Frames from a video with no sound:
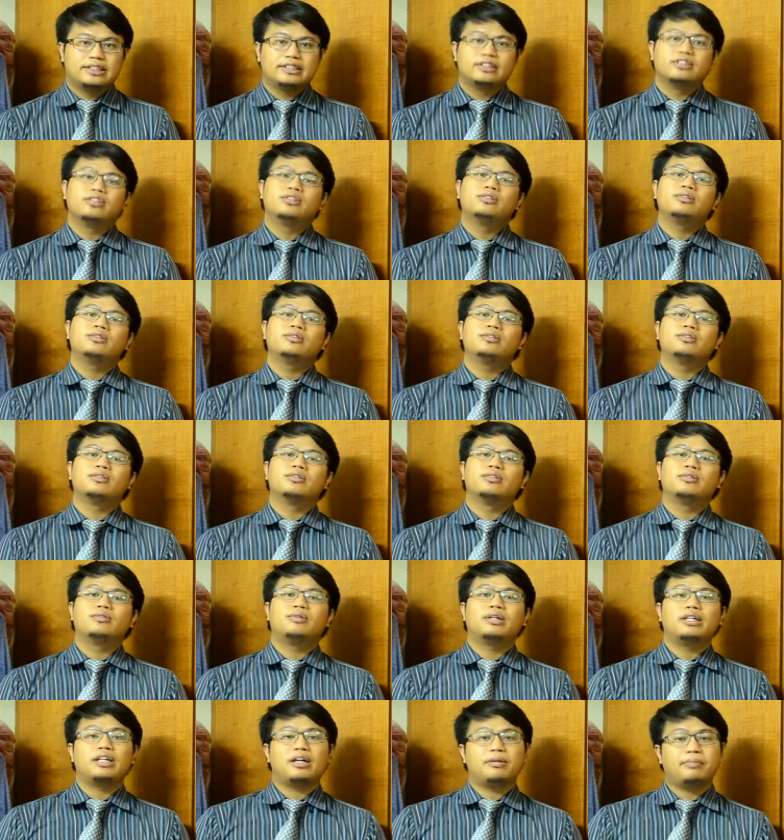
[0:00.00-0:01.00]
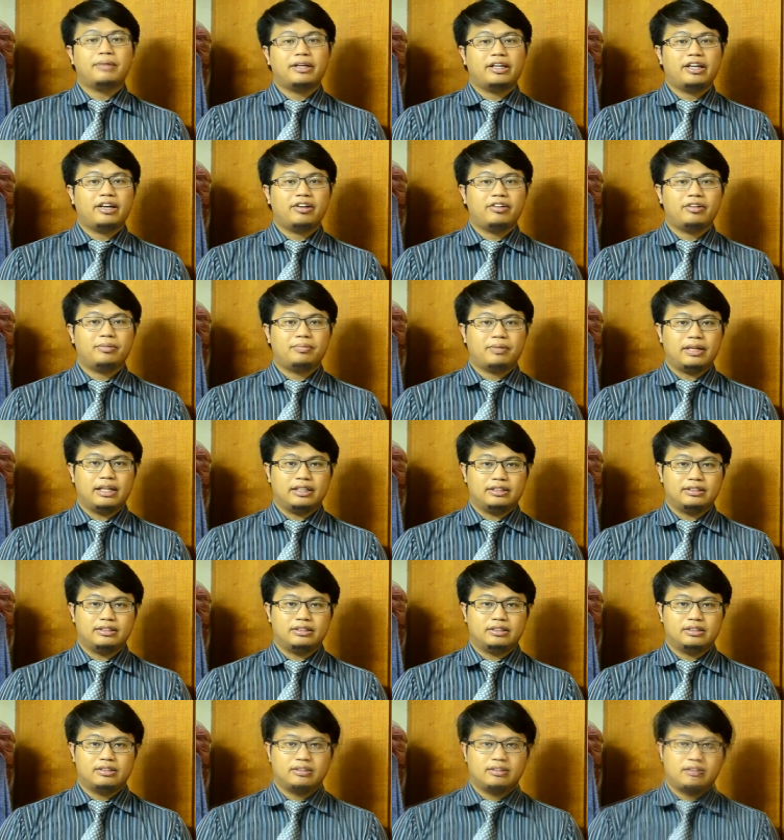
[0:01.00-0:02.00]
So, what are my career plans?
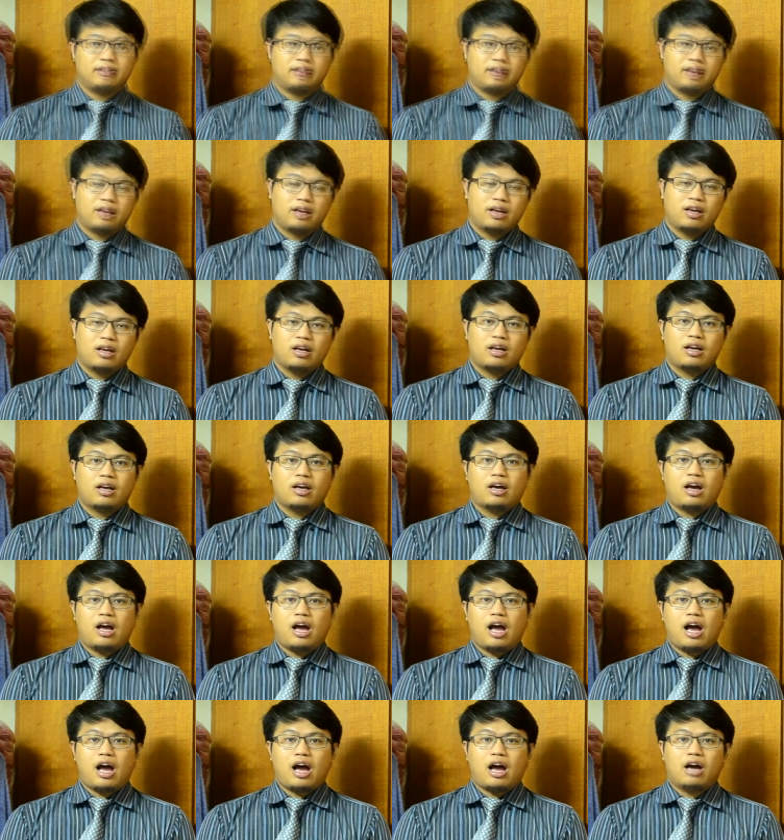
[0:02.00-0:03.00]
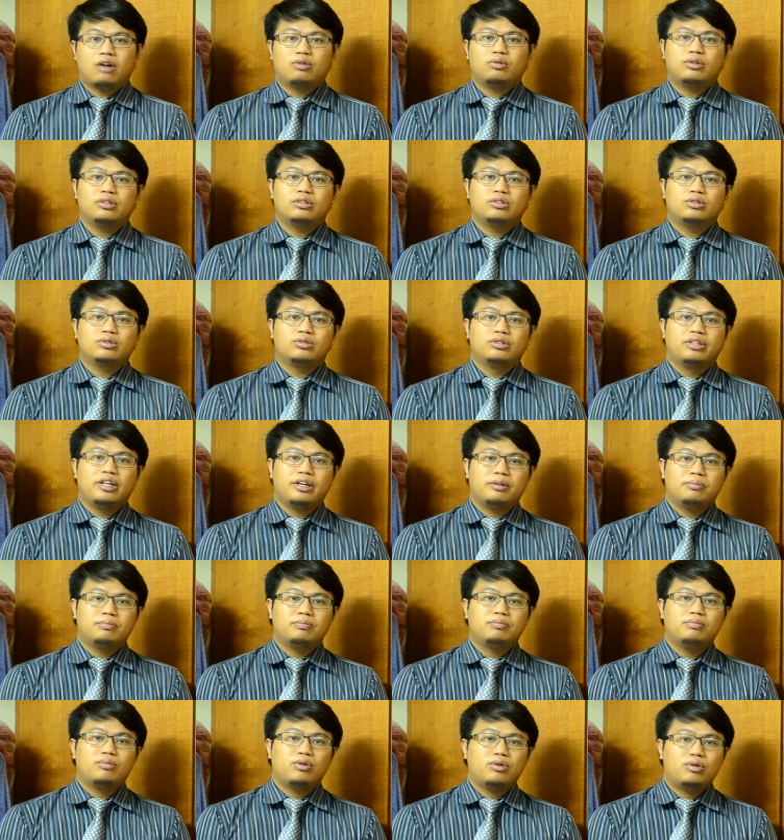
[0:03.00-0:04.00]
I want to gain
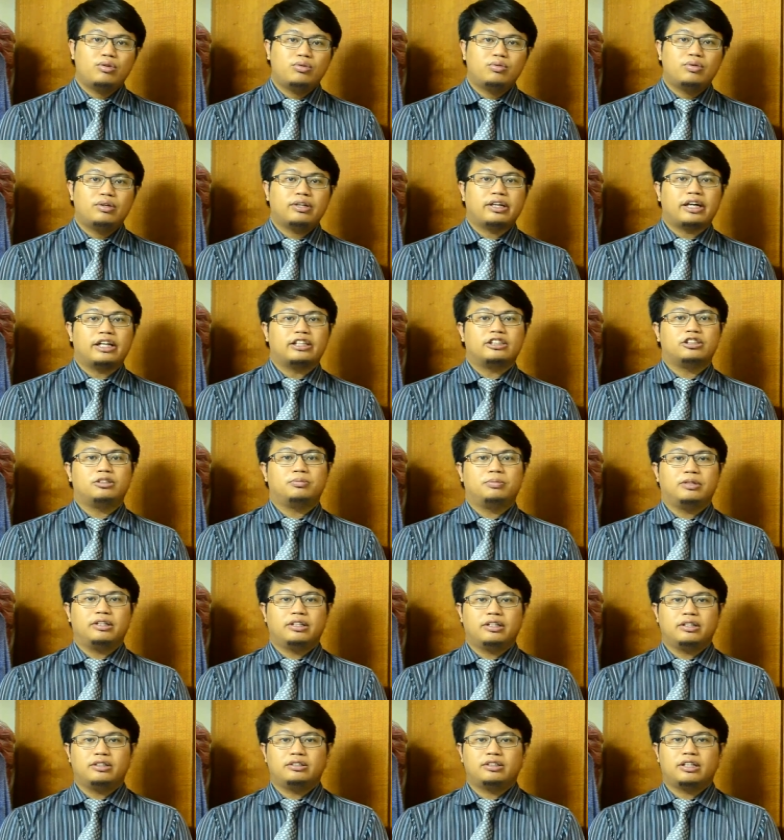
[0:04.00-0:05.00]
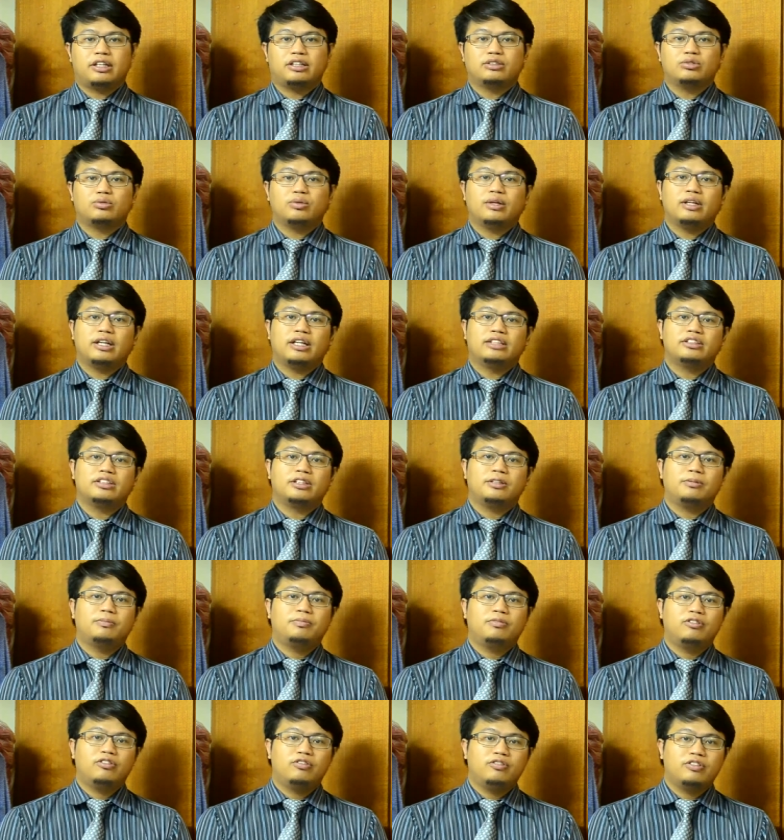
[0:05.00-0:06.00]
more work experience as well as
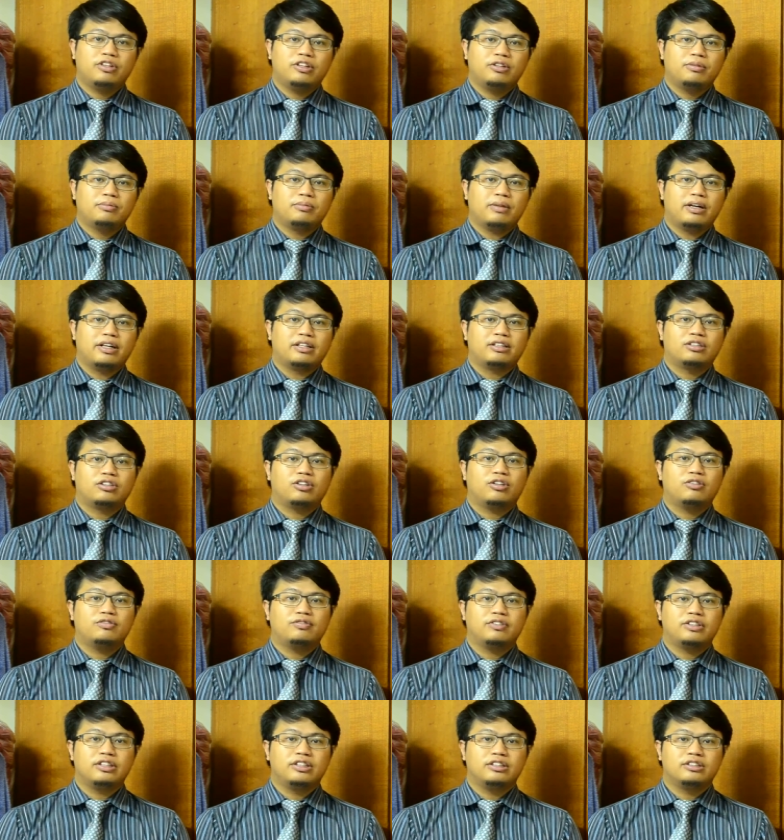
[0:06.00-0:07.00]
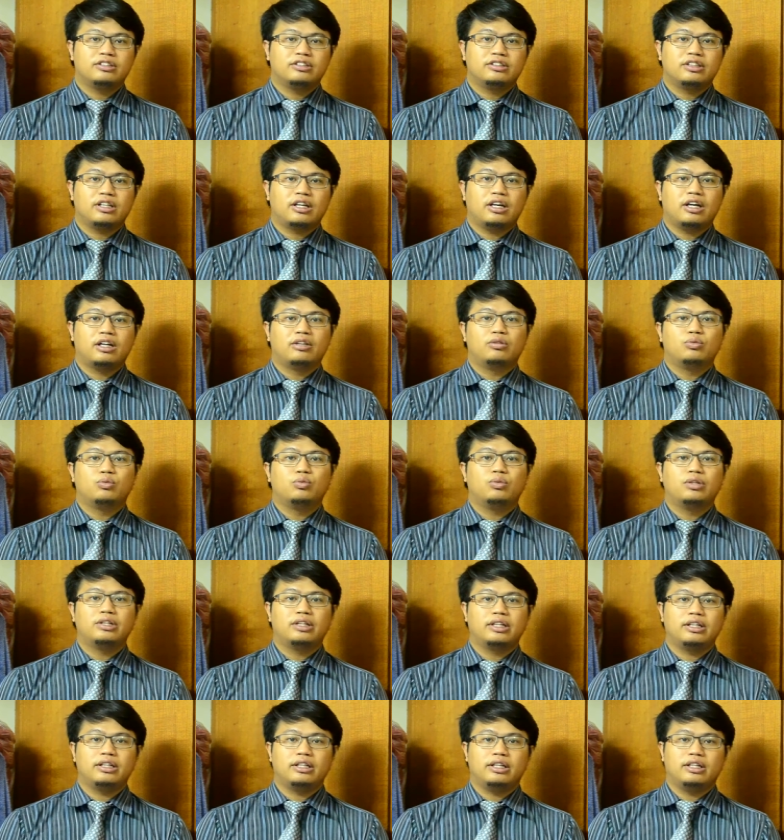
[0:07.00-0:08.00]
improving my confidence and
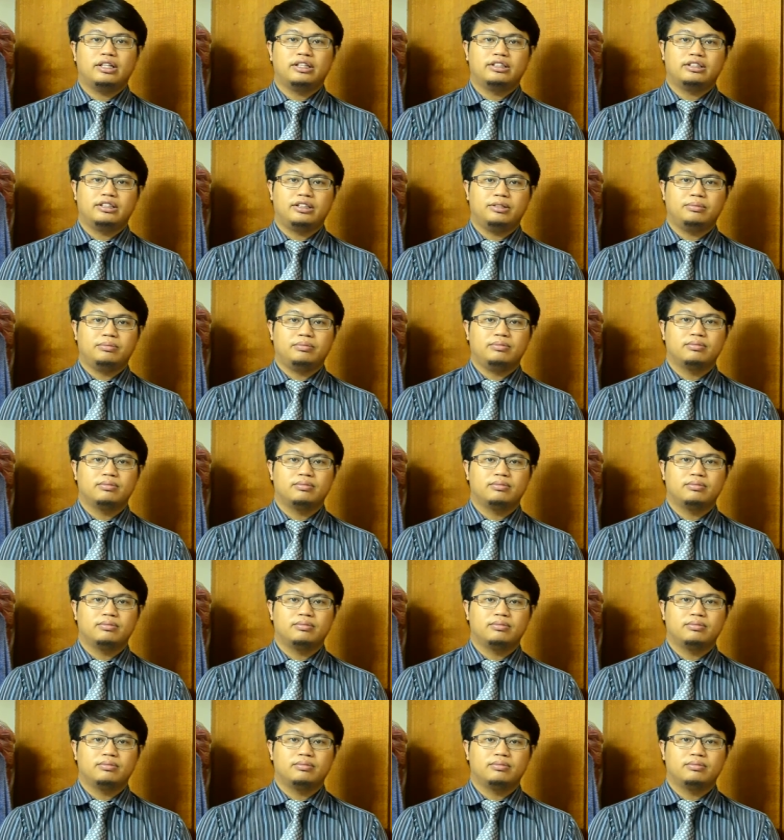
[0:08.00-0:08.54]
working in a team.